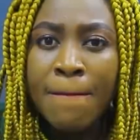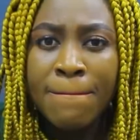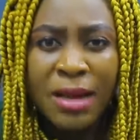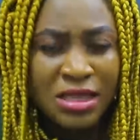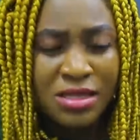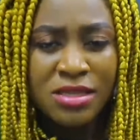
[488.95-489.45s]

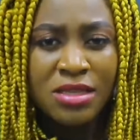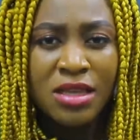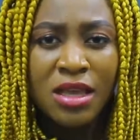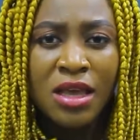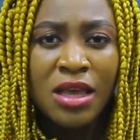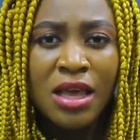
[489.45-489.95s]
But
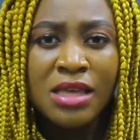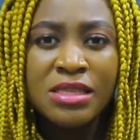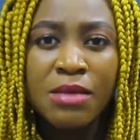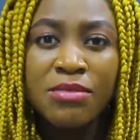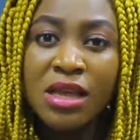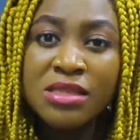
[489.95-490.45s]

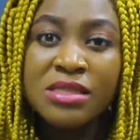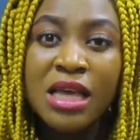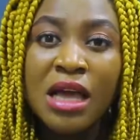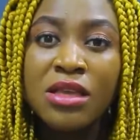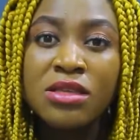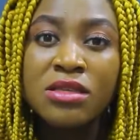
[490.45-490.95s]
some things
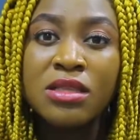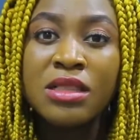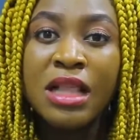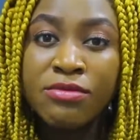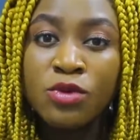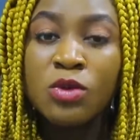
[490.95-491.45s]
are
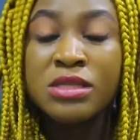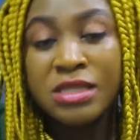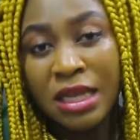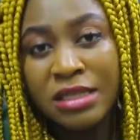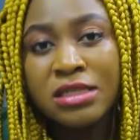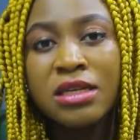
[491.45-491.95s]
left
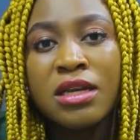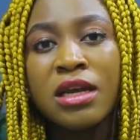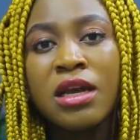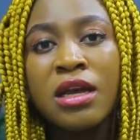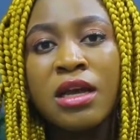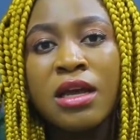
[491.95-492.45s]
unsaid.
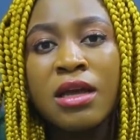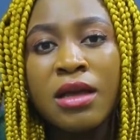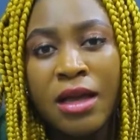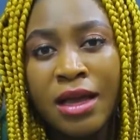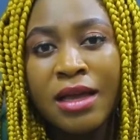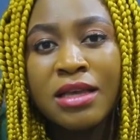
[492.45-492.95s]

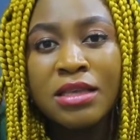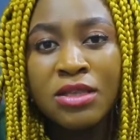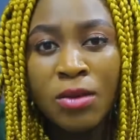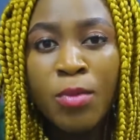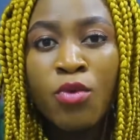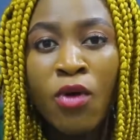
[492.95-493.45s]
I
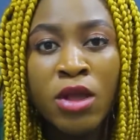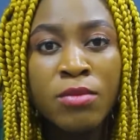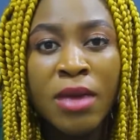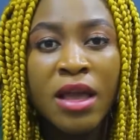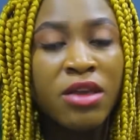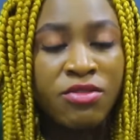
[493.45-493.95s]
never be on
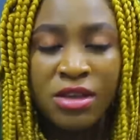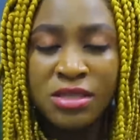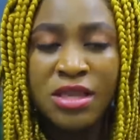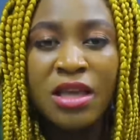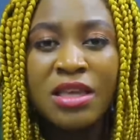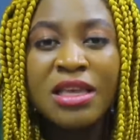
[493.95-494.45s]
my itra
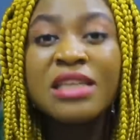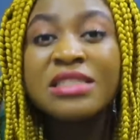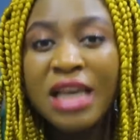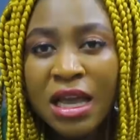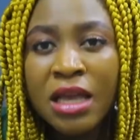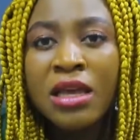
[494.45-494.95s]
say, ye
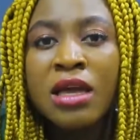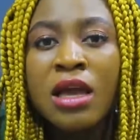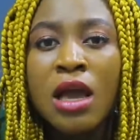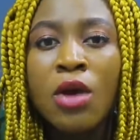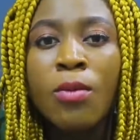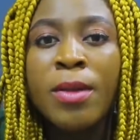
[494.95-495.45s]
jai,
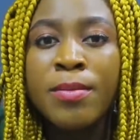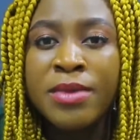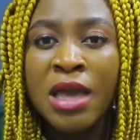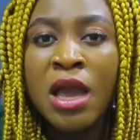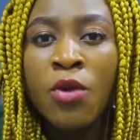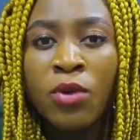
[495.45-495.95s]
ewa
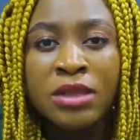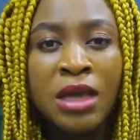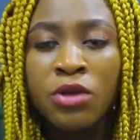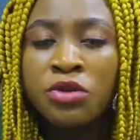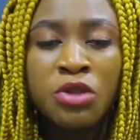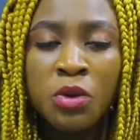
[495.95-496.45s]
baby, ewa na.
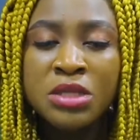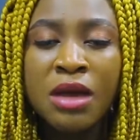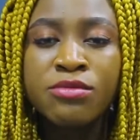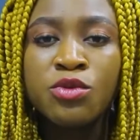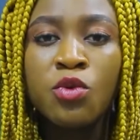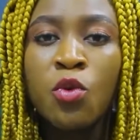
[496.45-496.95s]
You don't
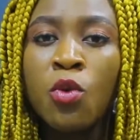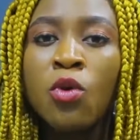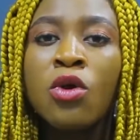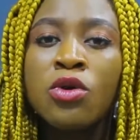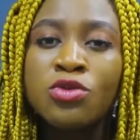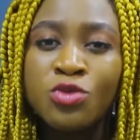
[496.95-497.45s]
have to go
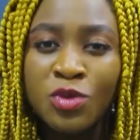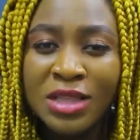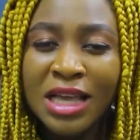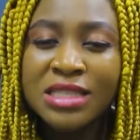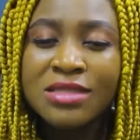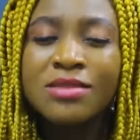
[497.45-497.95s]
to
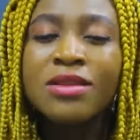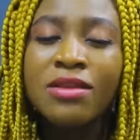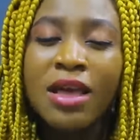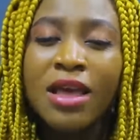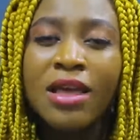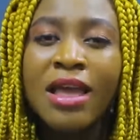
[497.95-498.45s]
that
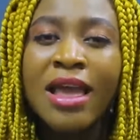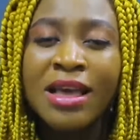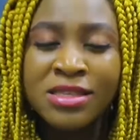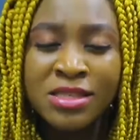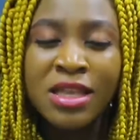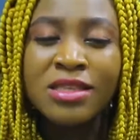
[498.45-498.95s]

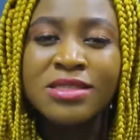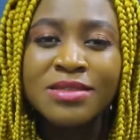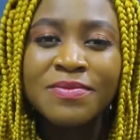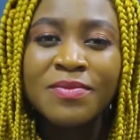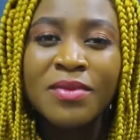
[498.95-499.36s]
extent.